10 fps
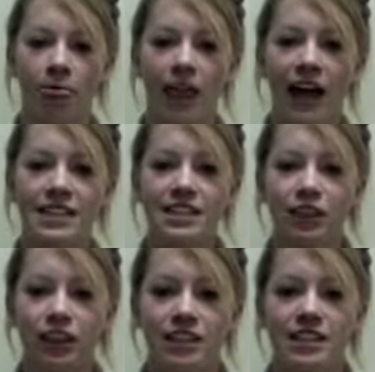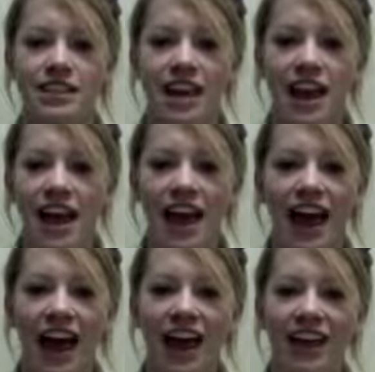as he looks,
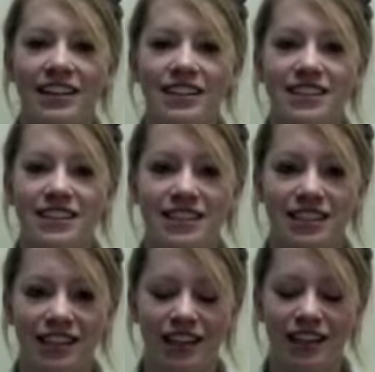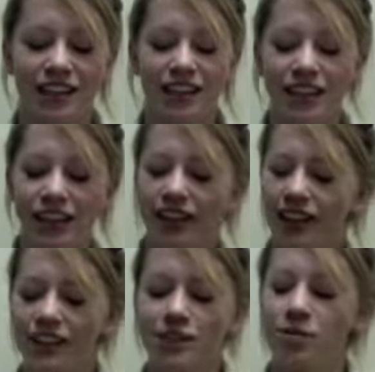and
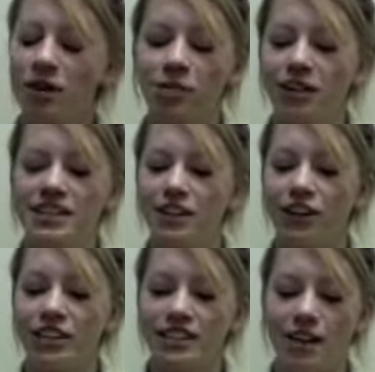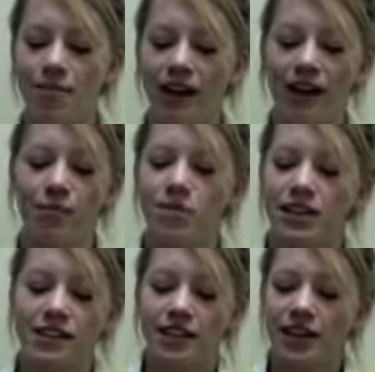so I'm going to place the green sign back up
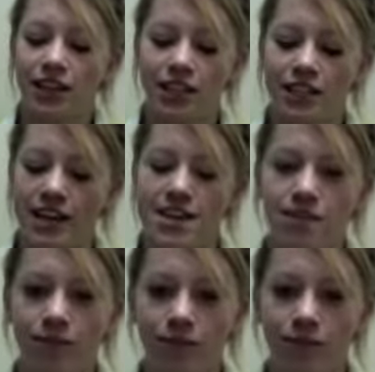because I understand.